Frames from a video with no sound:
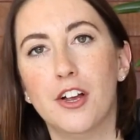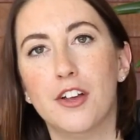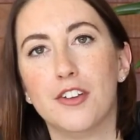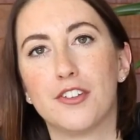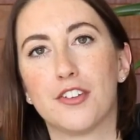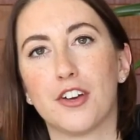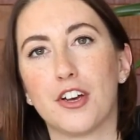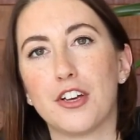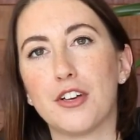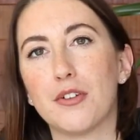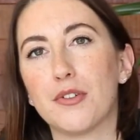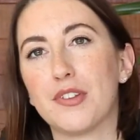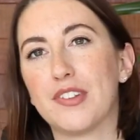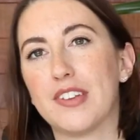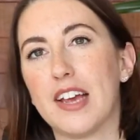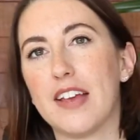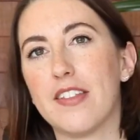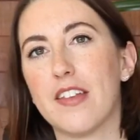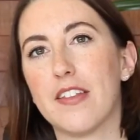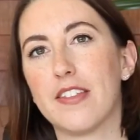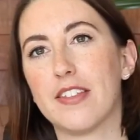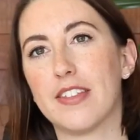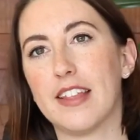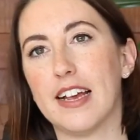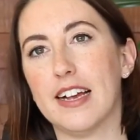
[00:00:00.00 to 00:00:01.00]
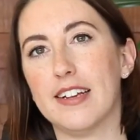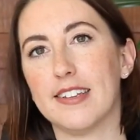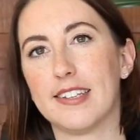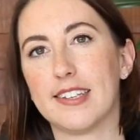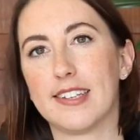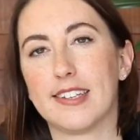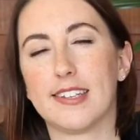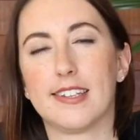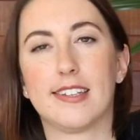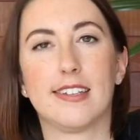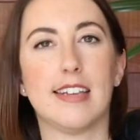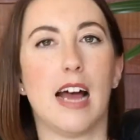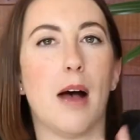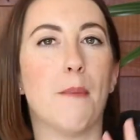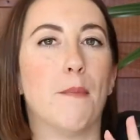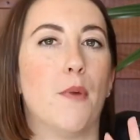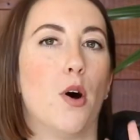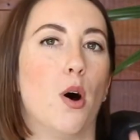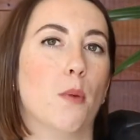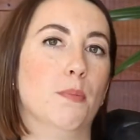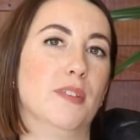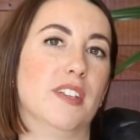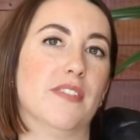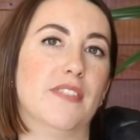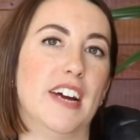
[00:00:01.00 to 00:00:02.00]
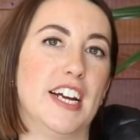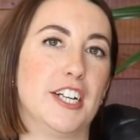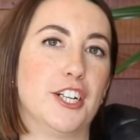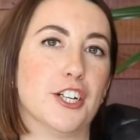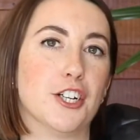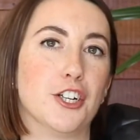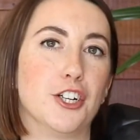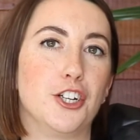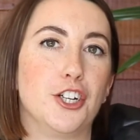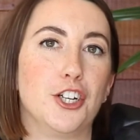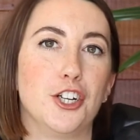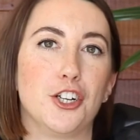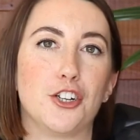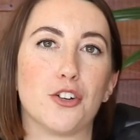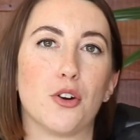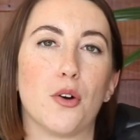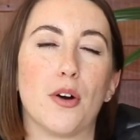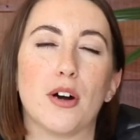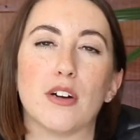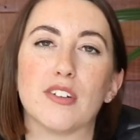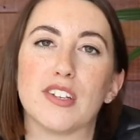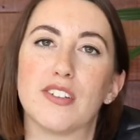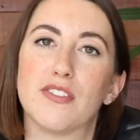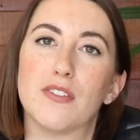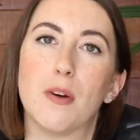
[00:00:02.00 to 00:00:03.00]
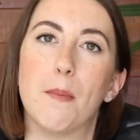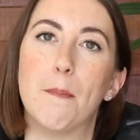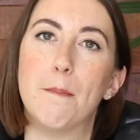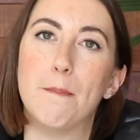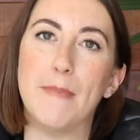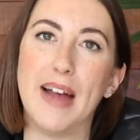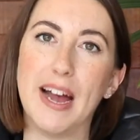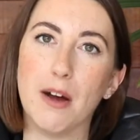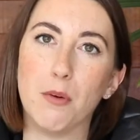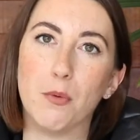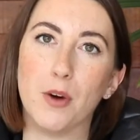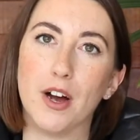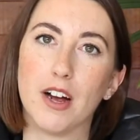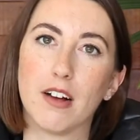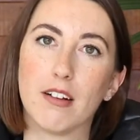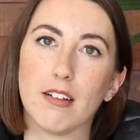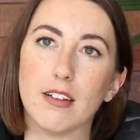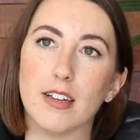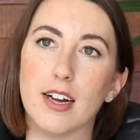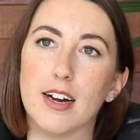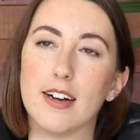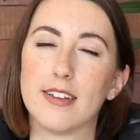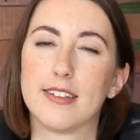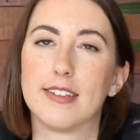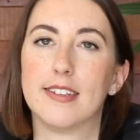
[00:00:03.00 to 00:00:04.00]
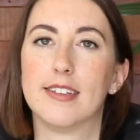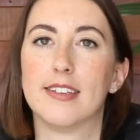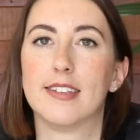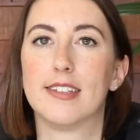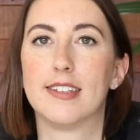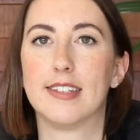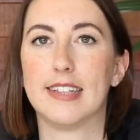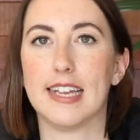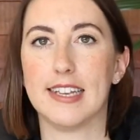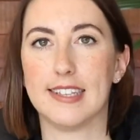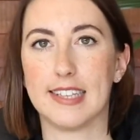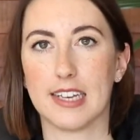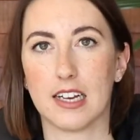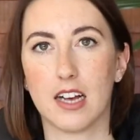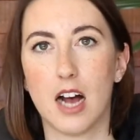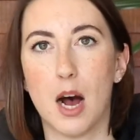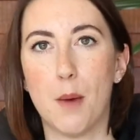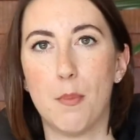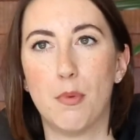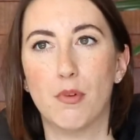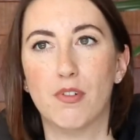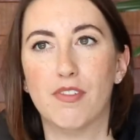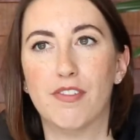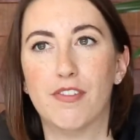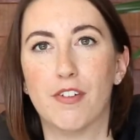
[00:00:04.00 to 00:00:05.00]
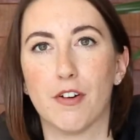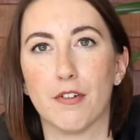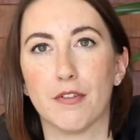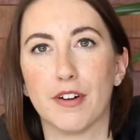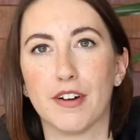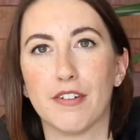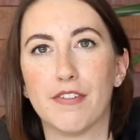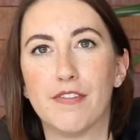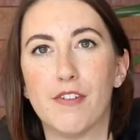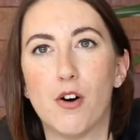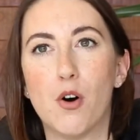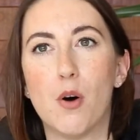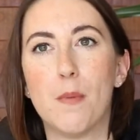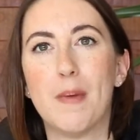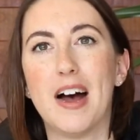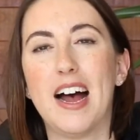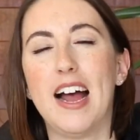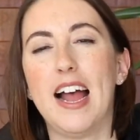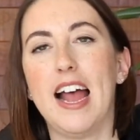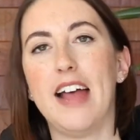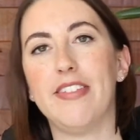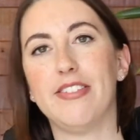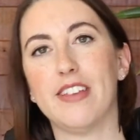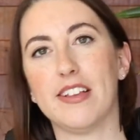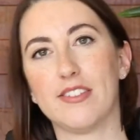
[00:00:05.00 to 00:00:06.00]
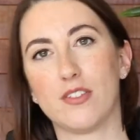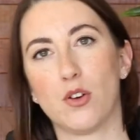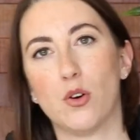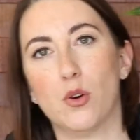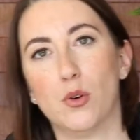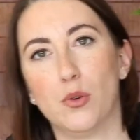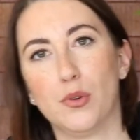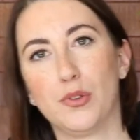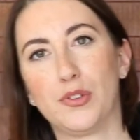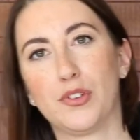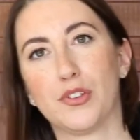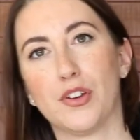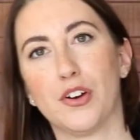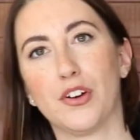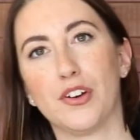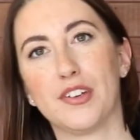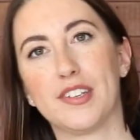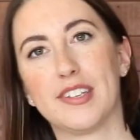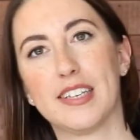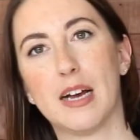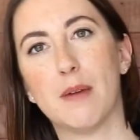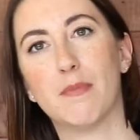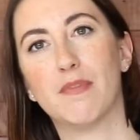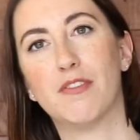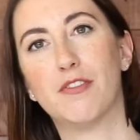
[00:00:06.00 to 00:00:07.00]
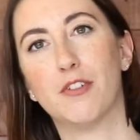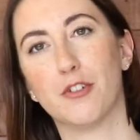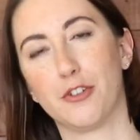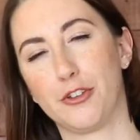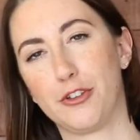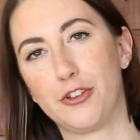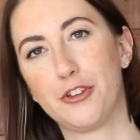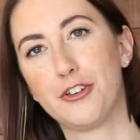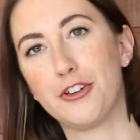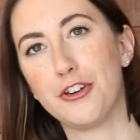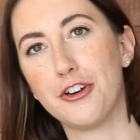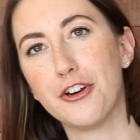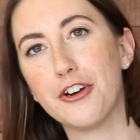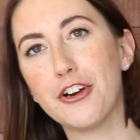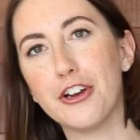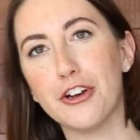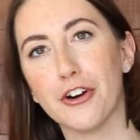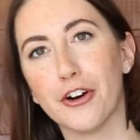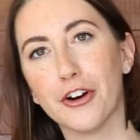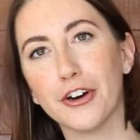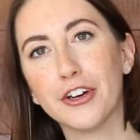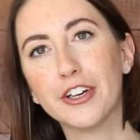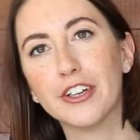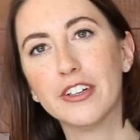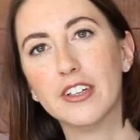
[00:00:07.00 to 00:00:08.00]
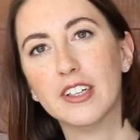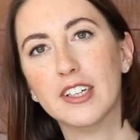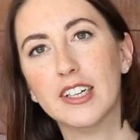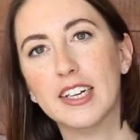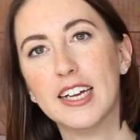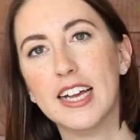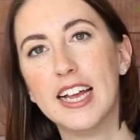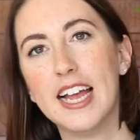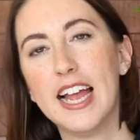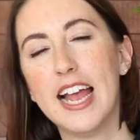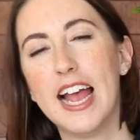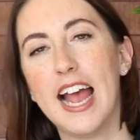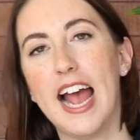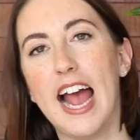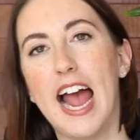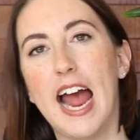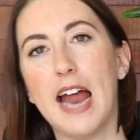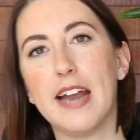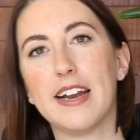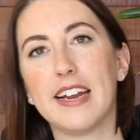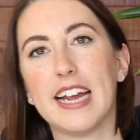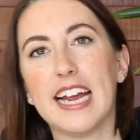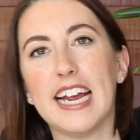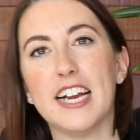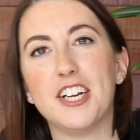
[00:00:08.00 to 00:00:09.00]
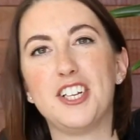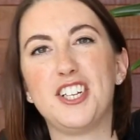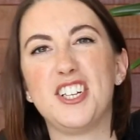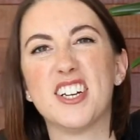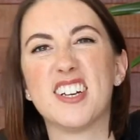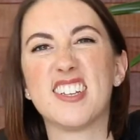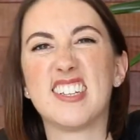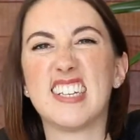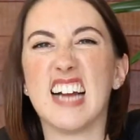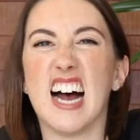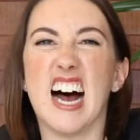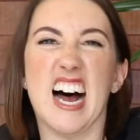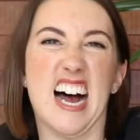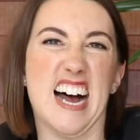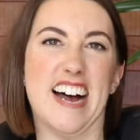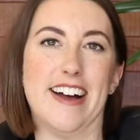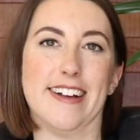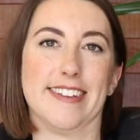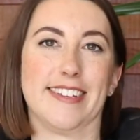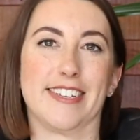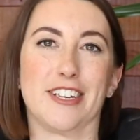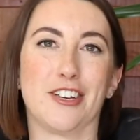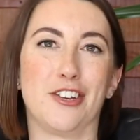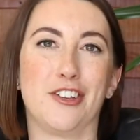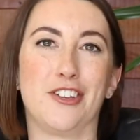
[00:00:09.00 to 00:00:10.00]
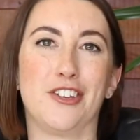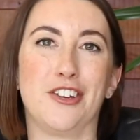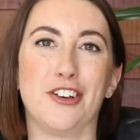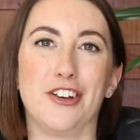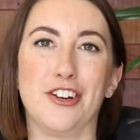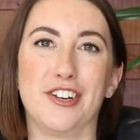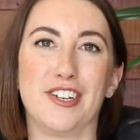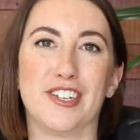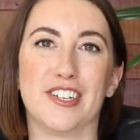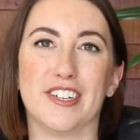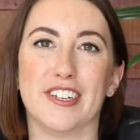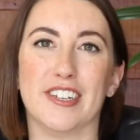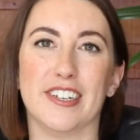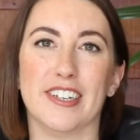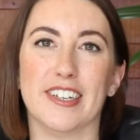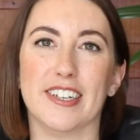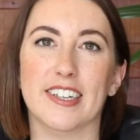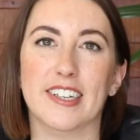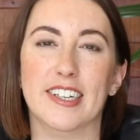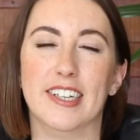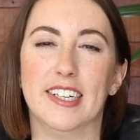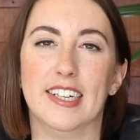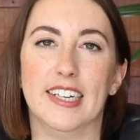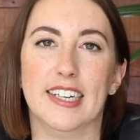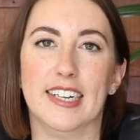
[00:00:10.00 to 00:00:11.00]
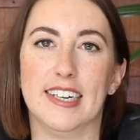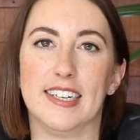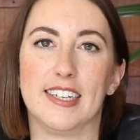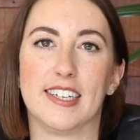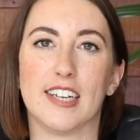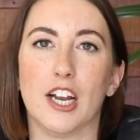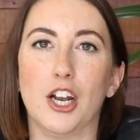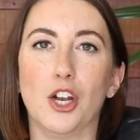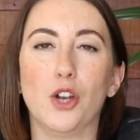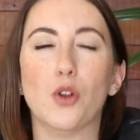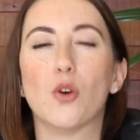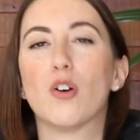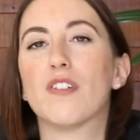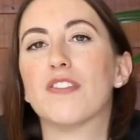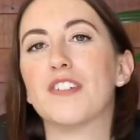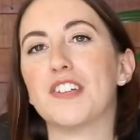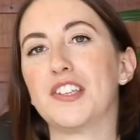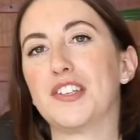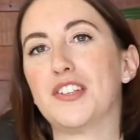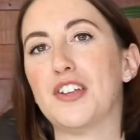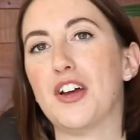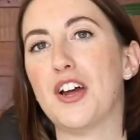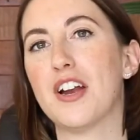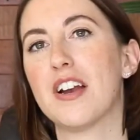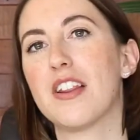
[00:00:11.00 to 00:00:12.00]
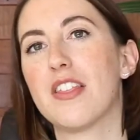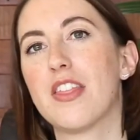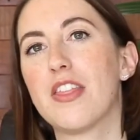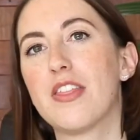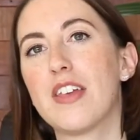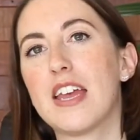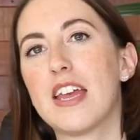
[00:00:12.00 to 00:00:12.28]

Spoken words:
So you'll see that there's some observation tutorials for mat work classes, there's a couple for reformer, and there's also some for studio. And it just asks you to look for certain